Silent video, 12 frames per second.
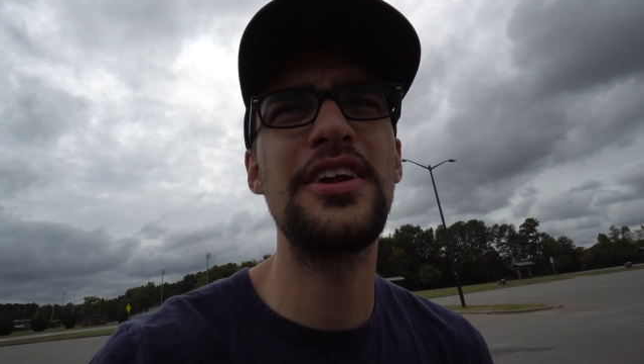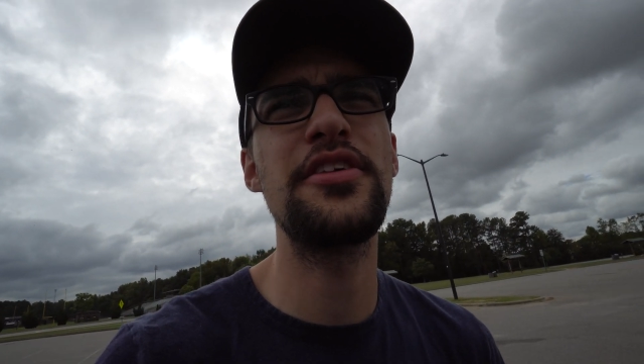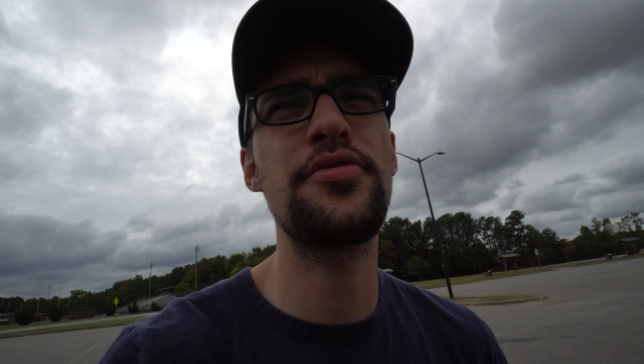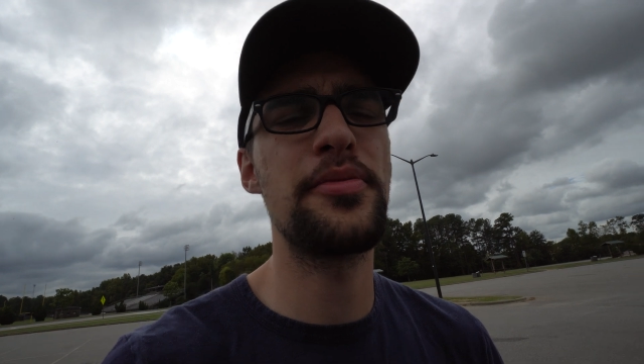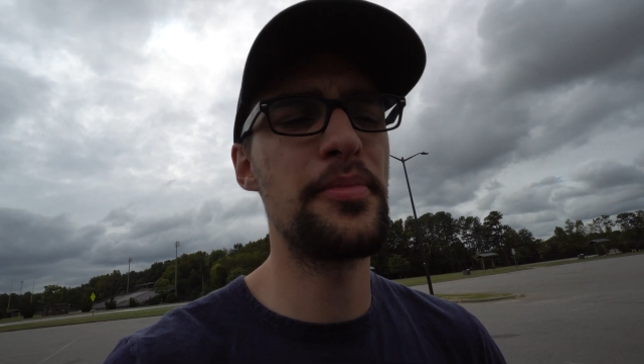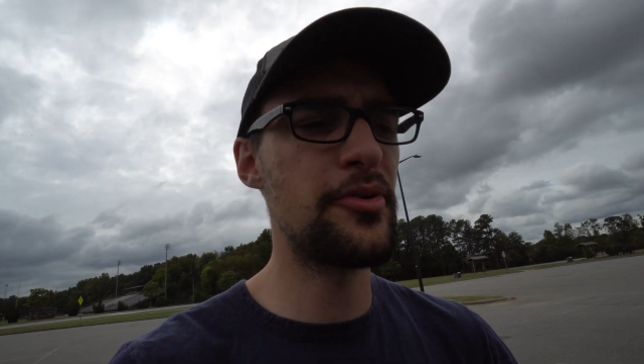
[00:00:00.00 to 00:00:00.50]

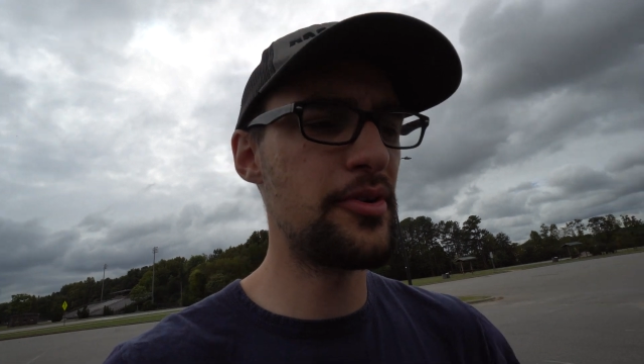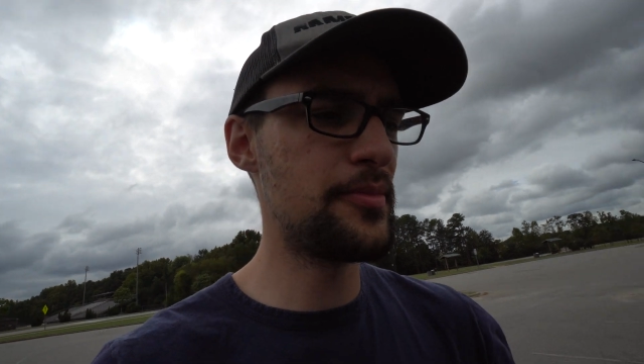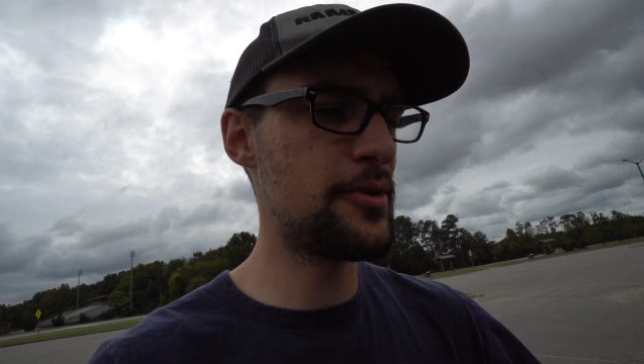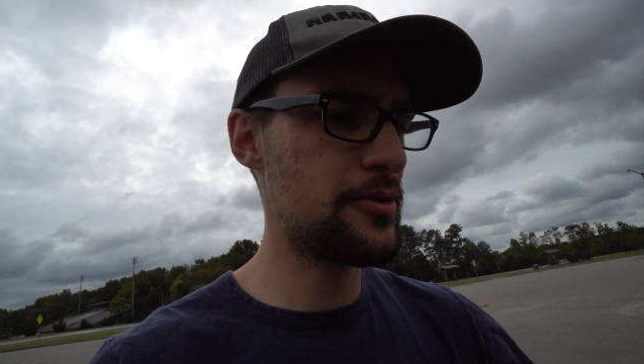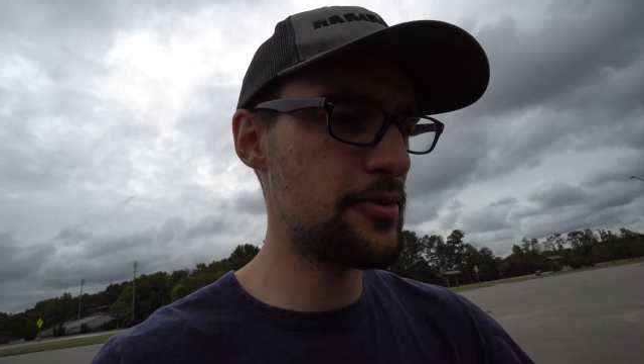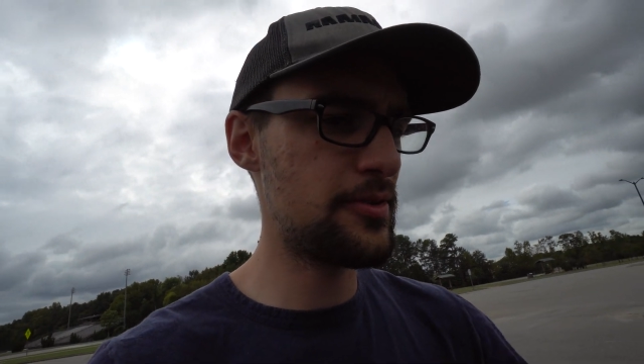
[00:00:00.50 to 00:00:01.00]
lights from
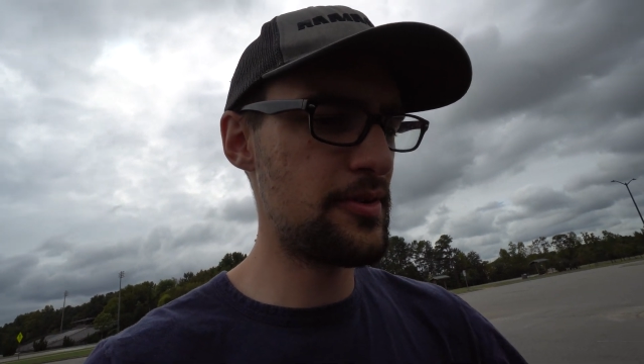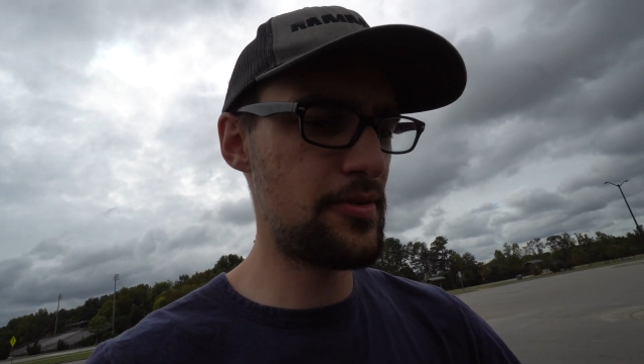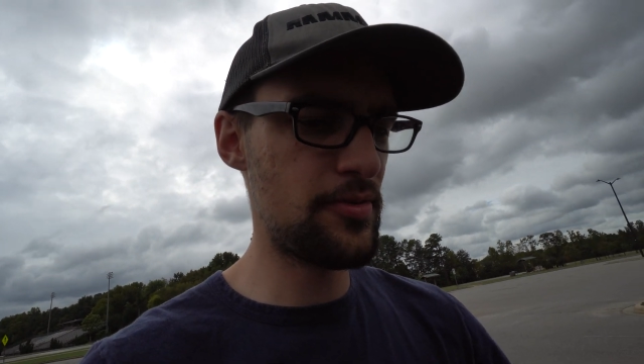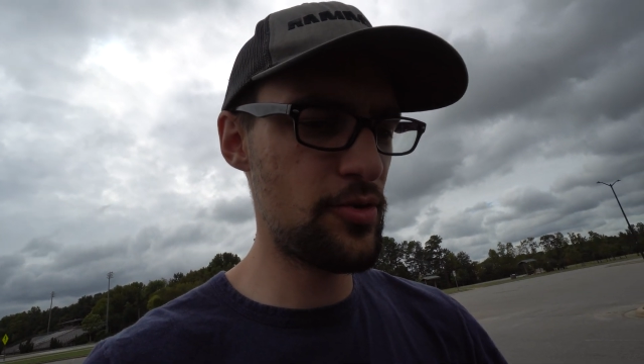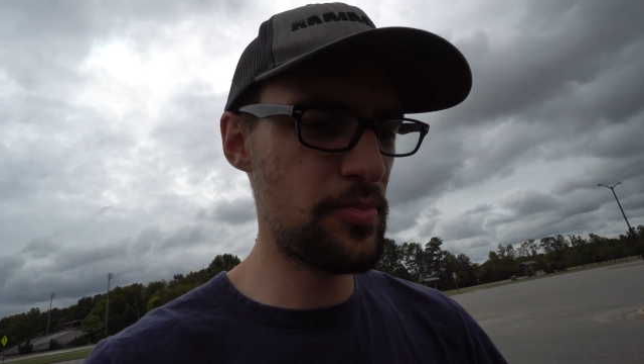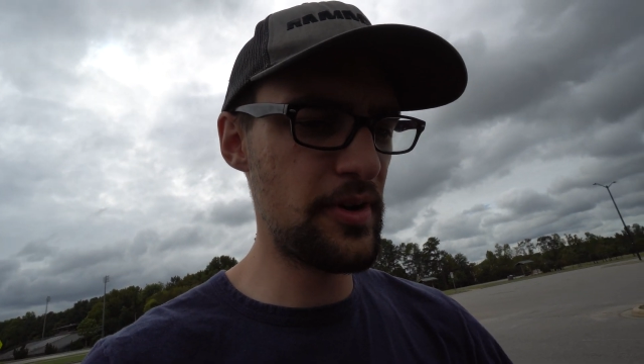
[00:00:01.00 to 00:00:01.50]
Morimoto,
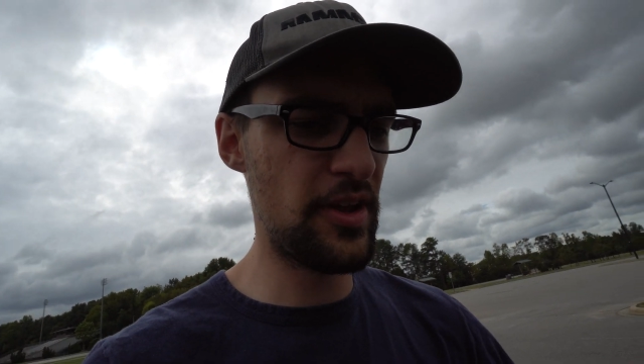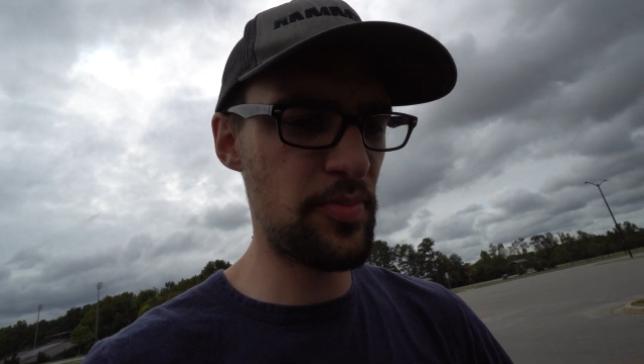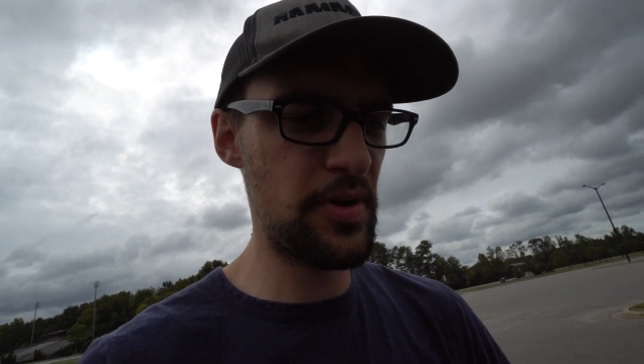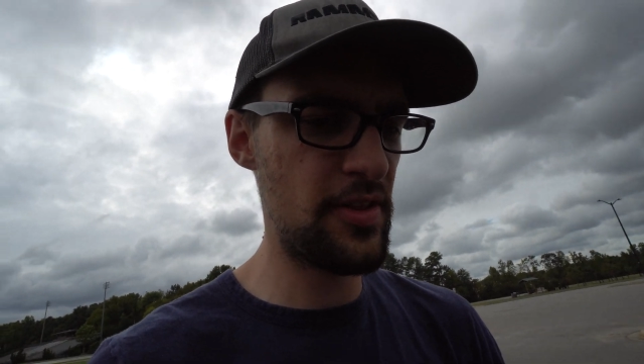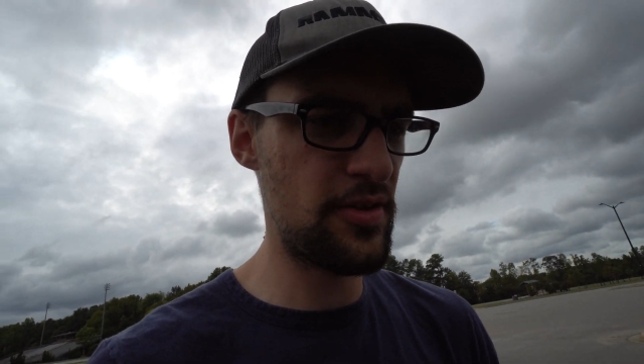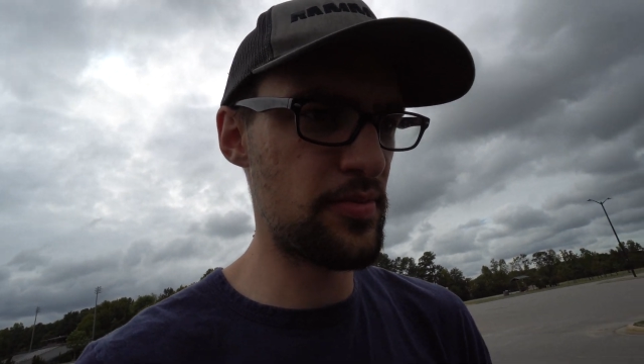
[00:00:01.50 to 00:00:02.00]
the super
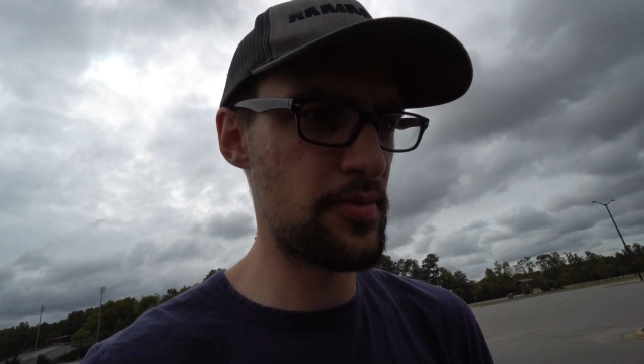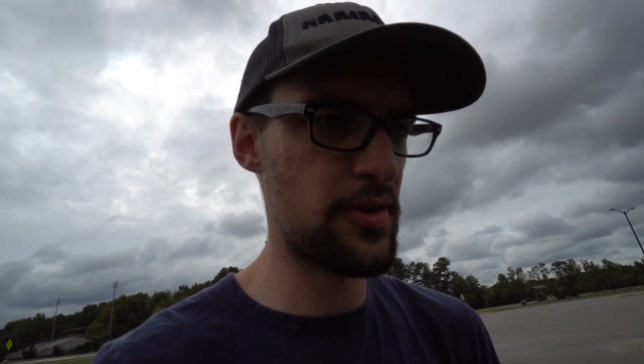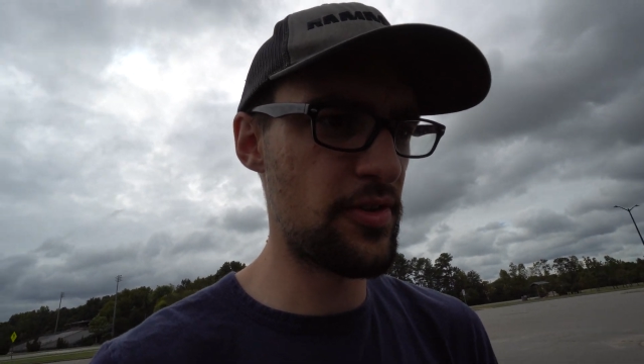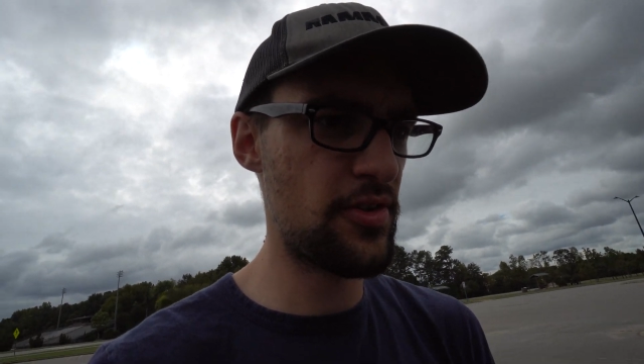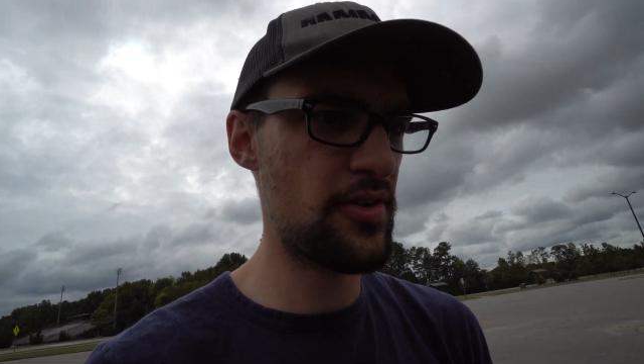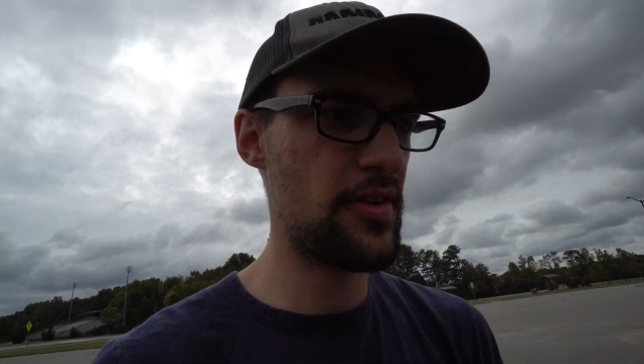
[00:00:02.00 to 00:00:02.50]
expensive
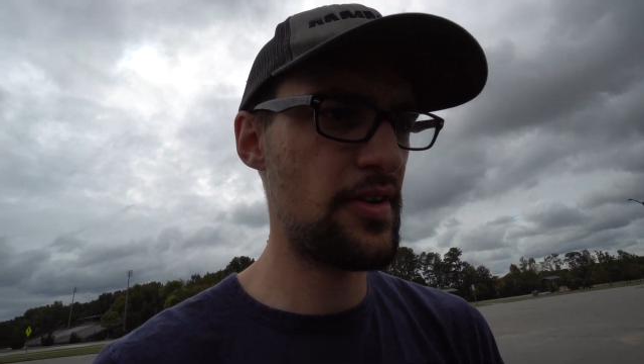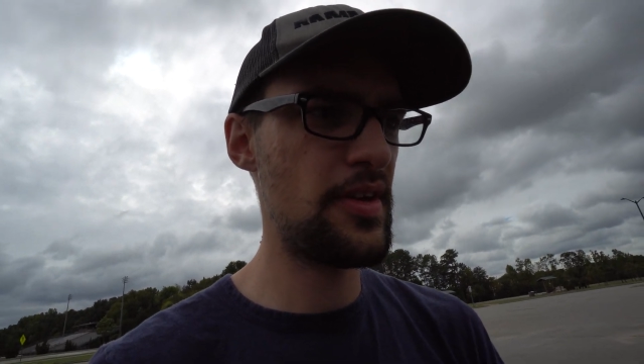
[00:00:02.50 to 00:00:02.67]
ones.